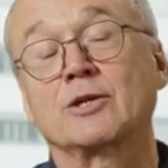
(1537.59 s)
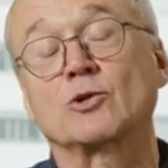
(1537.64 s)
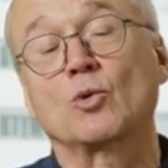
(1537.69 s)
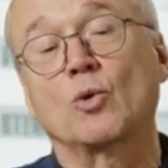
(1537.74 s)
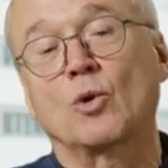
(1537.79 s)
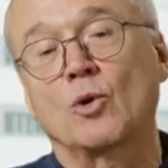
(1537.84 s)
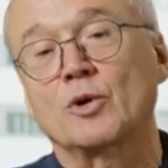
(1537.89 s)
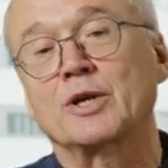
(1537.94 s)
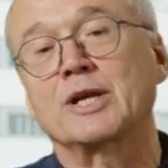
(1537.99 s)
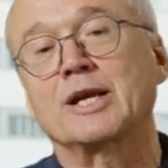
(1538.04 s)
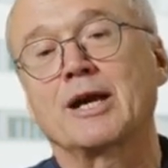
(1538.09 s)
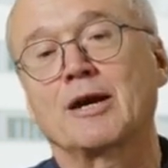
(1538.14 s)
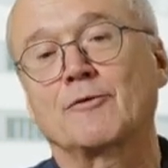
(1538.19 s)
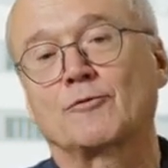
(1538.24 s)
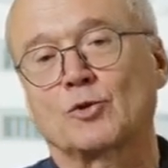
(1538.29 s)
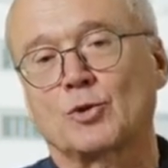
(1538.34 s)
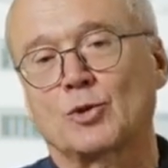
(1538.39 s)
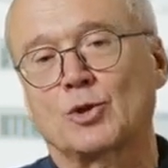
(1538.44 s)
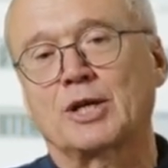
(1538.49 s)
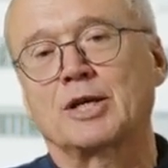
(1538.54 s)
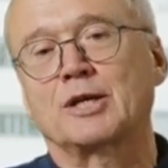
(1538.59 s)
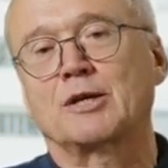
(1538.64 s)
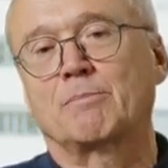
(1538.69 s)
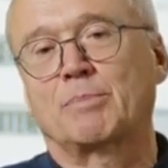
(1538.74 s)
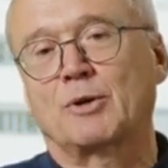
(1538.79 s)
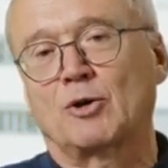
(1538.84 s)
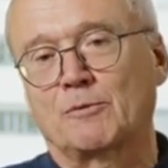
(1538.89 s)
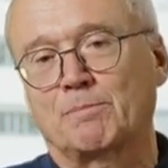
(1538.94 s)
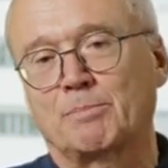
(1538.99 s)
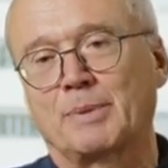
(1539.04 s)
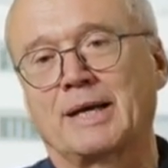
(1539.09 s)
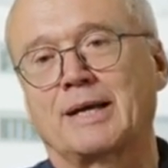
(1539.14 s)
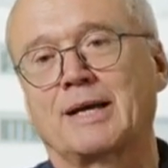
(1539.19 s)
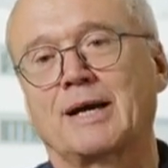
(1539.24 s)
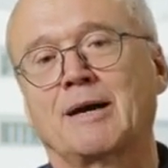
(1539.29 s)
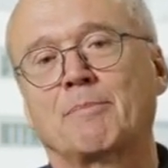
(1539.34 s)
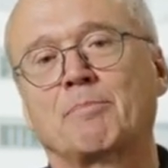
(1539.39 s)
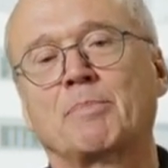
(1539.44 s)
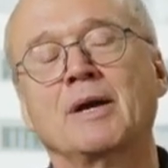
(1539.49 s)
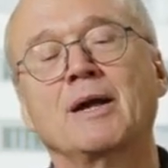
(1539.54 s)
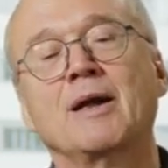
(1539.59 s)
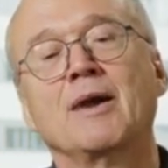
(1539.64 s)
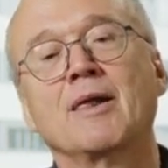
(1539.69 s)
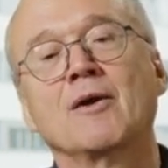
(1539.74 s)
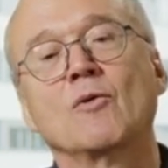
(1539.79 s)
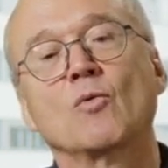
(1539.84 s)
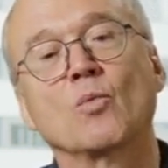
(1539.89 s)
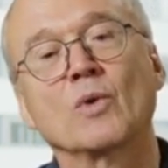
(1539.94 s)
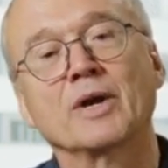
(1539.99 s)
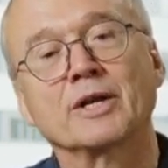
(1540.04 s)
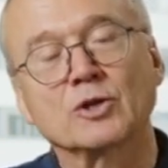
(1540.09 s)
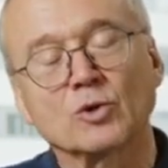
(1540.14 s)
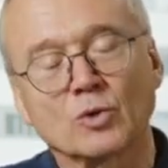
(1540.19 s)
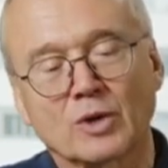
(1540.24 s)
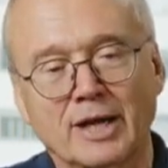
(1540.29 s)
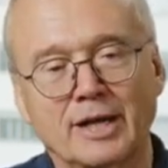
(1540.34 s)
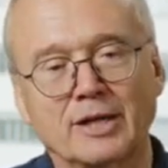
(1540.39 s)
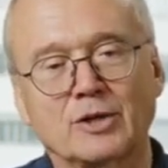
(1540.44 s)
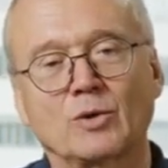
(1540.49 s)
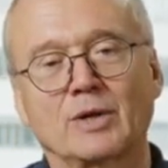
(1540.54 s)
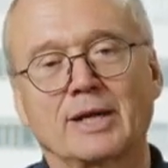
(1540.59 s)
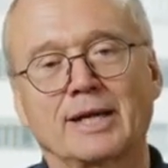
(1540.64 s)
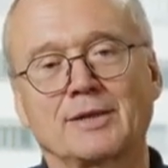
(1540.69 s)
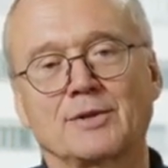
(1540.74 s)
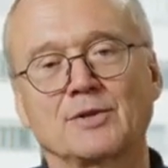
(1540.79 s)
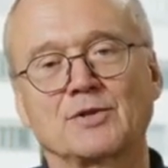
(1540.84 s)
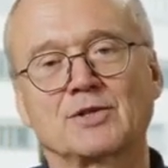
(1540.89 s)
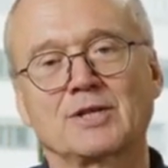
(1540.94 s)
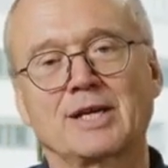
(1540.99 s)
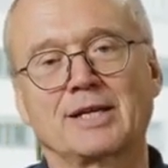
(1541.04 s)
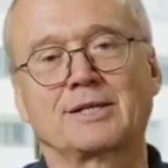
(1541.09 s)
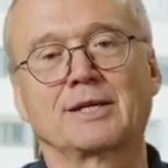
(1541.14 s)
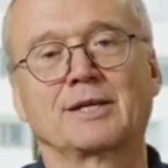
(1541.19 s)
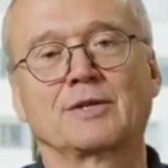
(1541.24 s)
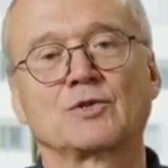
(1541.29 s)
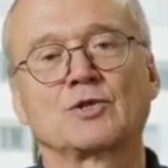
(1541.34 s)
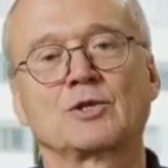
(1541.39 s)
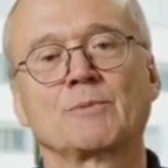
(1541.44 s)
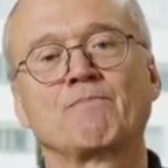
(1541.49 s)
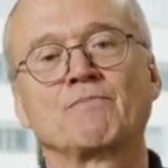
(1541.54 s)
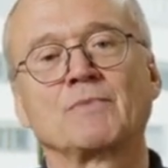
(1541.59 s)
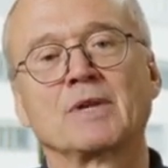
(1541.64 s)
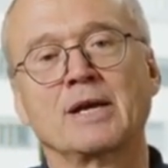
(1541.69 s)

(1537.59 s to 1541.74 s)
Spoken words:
You only have to think about backup when you calculate the settings.